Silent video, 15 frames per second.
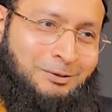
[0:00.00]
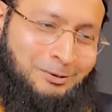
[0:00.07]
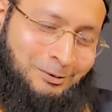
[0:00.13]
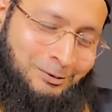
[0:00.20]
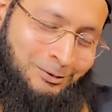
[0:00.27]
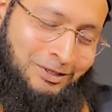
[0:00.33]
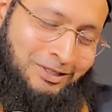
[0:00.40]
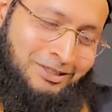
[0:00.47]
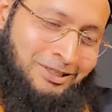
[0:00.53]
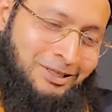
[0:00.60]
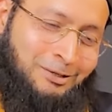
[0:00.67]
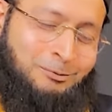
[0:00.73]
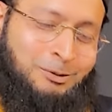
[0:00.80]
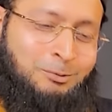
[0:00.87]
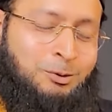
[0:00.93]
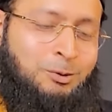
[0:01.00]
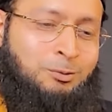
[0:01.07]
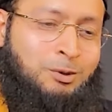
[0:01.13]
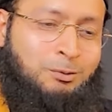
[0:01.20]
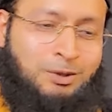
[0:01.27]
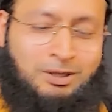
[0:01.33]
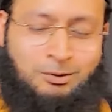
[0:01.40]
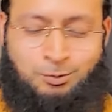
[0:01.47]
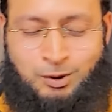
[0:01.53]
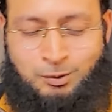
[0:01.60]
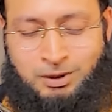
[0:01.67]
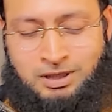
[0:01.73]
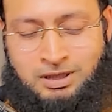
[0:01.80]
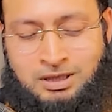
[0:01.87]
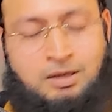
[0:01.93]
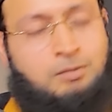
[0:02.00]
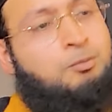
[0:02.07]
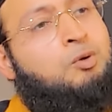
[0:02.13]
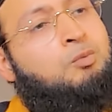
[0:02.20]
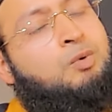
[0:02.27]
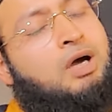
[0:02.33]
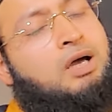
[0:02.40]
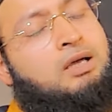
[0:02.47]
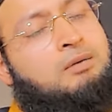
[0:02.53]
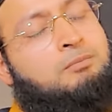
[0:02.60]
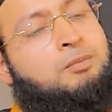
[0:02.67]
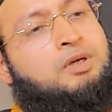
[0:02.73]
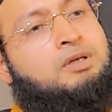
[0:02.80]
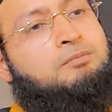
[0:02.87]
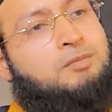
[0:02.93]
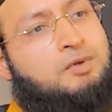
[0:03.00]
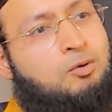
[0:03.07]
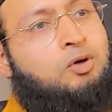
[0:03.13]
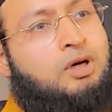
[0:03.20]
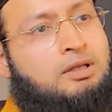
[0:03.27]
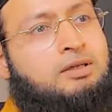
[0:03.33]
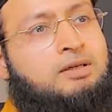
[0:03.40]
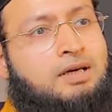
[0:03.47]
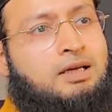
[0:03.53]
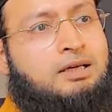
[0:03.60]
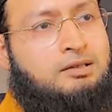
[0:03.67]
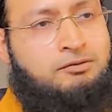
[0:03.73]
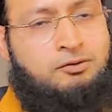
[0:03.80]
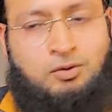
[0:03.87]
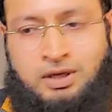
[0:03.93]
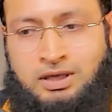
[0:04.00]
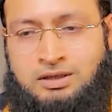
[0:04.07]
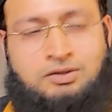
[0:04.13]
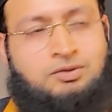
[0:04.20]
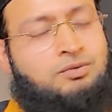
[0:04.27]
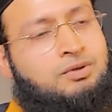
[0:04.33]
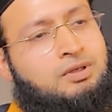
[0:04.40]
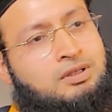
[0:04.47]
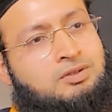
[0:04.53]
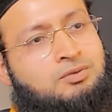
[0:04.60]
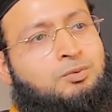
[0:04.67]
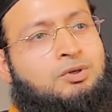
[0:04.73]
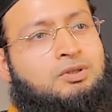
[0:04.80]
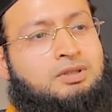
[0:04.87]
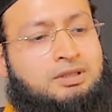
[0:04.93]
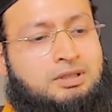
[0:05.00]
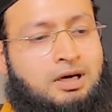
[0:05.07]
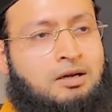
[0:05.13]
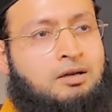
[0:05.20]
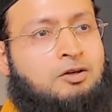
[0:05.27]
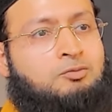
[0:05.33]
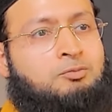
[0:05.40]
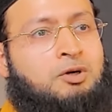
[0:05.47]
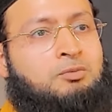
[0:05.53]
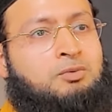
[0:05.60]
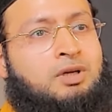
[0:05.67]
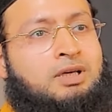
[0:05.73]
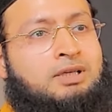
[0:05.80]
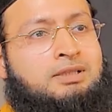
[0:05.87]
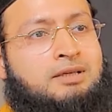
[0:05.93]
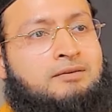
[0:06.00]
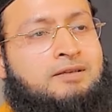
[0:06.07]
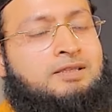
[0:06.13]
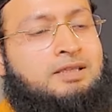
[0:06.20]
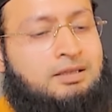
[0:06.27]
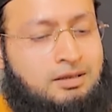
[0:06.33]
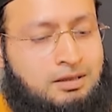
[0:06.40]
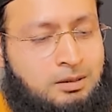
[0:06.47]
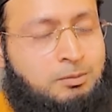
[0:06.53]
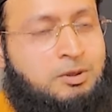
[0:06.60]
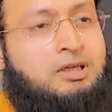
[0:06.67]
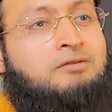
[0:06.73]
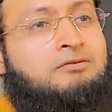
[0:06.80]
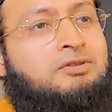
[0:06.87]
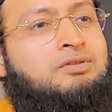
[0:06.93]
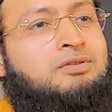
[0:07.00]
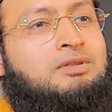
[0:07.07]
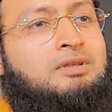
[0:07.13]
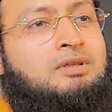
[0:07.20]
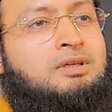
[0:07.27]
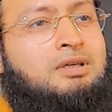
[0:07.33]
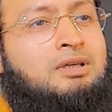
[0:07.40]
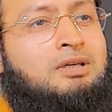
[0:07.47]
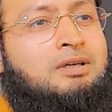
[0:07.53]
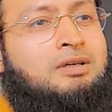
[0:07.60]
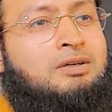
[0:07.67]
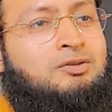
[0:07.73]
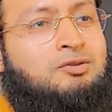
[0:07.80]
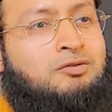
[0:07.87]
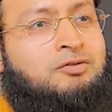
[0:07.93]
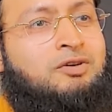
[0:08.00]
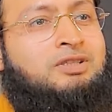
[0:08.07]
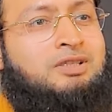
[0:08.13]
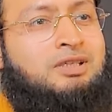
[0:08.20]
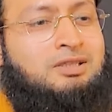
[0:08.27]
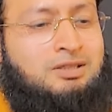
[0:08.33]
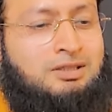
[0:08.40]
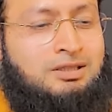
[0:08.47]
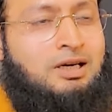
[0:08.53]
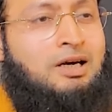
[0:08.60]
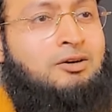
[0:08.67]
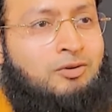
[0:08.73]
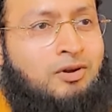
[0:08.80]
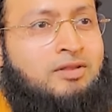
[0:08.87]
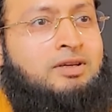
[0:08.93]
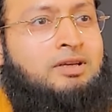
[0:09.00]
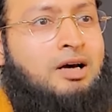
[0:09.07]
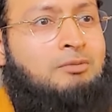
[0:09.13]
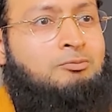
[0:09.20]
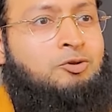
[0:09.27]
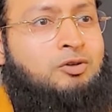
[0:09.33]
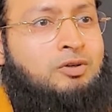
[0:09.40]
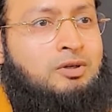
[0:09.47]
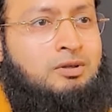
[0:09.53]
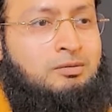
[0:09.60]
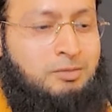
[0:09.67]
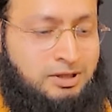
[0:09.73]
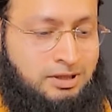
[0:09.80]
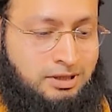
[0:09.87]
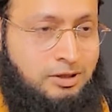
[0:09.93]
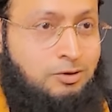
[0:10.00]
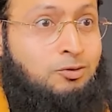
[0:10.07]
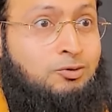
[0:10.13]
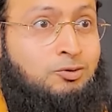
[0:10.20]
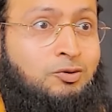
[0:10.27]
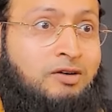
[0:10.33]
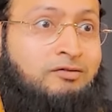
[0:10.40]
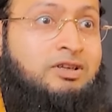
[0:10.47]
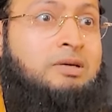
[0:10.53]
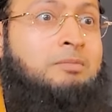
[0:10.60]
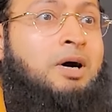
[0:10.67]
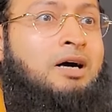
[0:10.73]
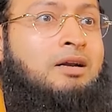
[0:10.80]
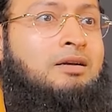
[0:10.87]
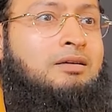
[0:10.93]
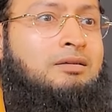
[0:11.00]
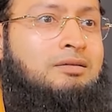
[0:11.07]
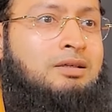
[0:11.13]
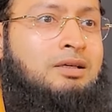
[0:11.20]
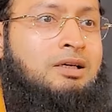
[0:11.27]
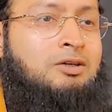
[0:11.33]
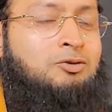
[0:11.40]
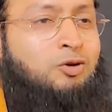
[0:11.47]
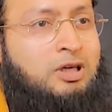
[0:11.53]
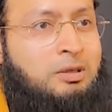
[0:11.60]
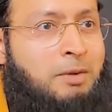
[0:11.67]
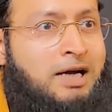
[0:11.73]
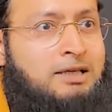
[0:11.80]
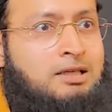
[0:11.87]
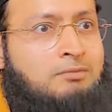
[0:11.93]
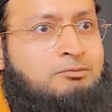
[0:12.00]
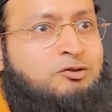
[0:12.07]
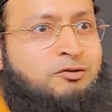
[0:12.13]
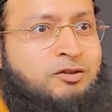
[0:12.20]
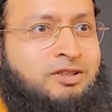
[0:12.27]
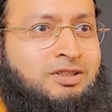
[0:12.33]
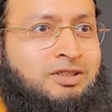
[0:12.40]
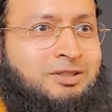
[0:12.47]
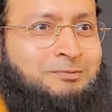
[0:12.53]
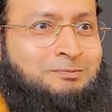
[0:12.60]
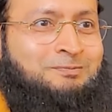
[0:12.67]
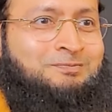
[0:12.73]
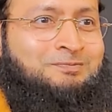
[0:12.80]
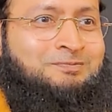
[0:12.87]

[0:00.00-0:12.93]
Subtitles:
Inshallah, we will. But look at the reality. If you look at this verse, is Allah subhanahu wa ta'ala is addressing the believers. So first is ya ayyuhalladhina amanu, basically those who have iman. So iman comes first.